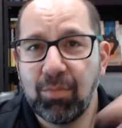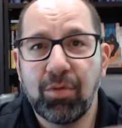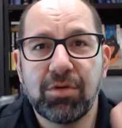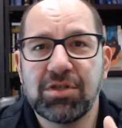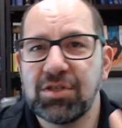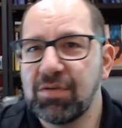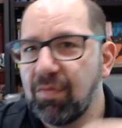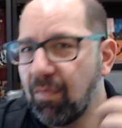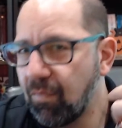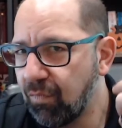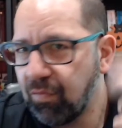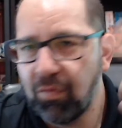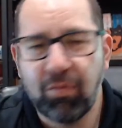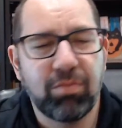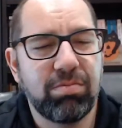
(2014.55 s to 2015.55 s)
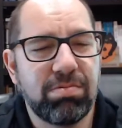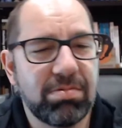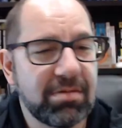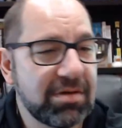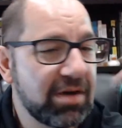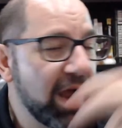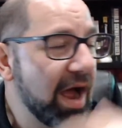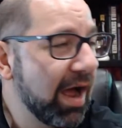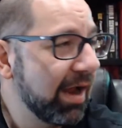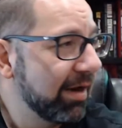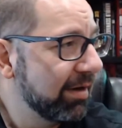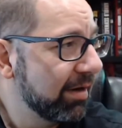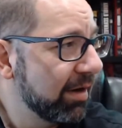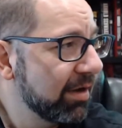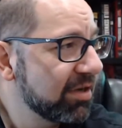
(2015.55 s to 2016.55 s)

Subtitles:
We'll just gone.